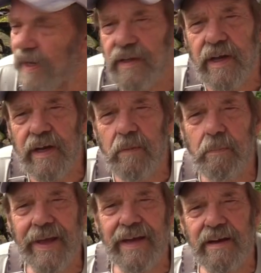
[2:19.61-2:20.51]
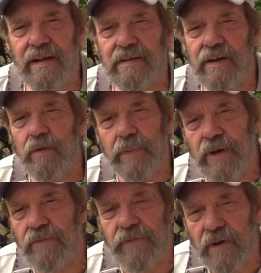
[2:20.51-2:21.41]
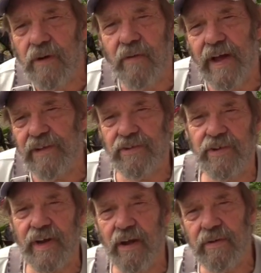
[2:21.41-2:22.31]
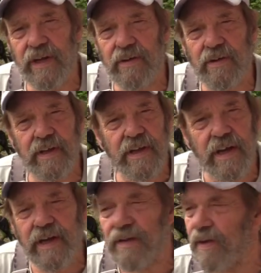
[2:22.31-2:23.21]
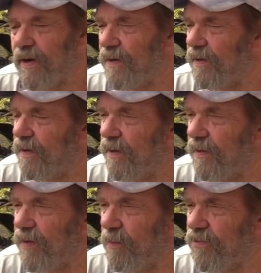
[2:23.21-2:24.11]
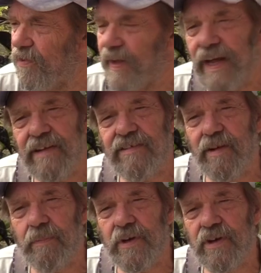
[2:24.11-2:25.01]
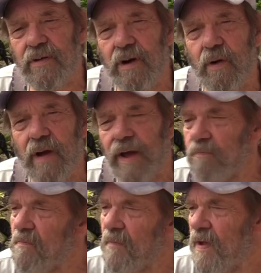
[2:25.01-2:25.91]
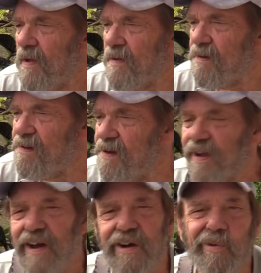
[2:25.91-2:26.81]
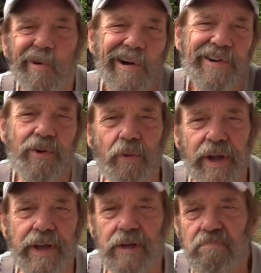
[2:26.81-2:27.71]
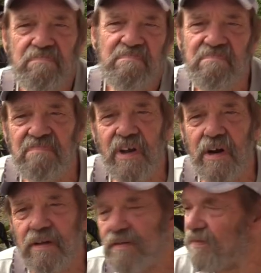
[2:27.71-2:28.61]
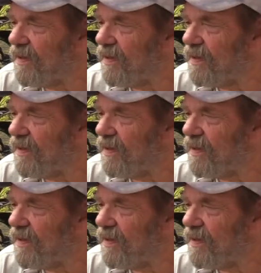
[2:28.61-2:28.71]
then I did embed a little bit of fertilizer down into the kitty litter near them so they had something to grow on. And I kind of walked away and, you know,